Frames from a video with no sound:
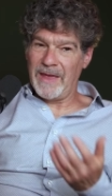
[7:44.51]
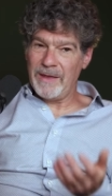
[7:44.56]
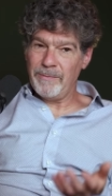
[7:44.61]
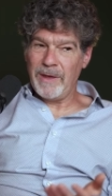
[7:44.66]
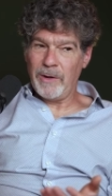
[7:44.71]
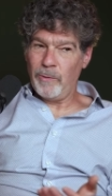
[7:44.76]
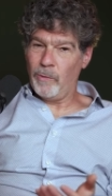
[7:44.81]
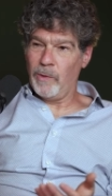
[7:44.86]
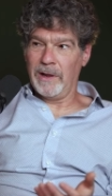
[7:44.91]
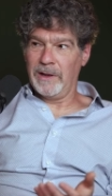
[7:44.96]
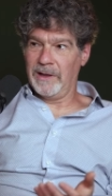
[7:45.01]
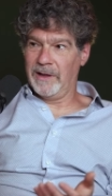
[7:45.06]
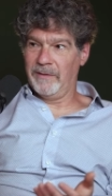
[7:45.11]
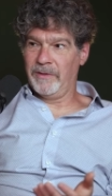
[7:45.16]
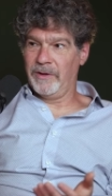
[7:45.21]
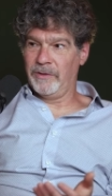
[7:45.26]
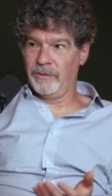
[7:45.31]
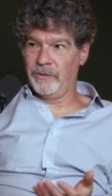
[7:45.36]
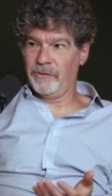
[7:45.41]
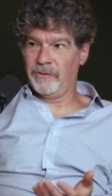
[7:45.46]
they may well
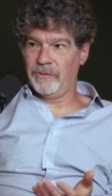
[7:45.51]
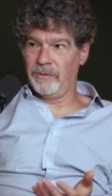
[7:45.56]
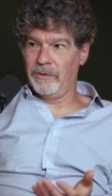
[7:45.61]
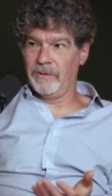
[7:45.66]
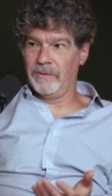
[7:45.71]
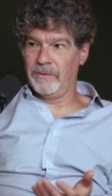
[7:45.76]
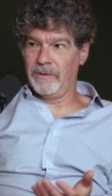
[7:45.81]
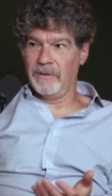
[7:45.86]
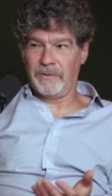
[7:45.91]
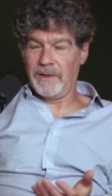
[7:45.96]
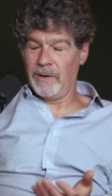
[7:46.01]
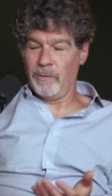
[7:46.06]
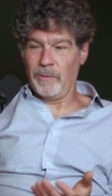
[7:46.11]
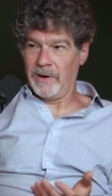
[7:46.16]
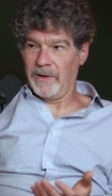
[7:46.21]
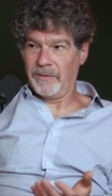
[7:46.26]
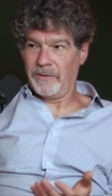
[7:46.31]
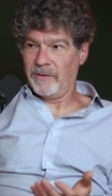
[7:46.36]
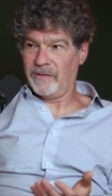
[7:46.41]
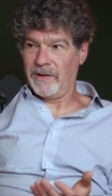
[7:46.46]
have understood that they
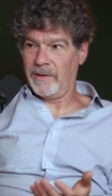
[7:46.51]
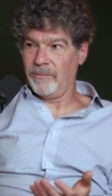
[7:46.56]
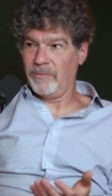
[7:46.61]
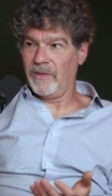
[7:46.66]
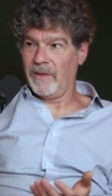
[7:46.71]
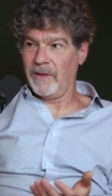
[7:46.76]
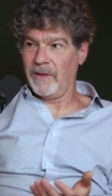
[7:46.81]
were not the same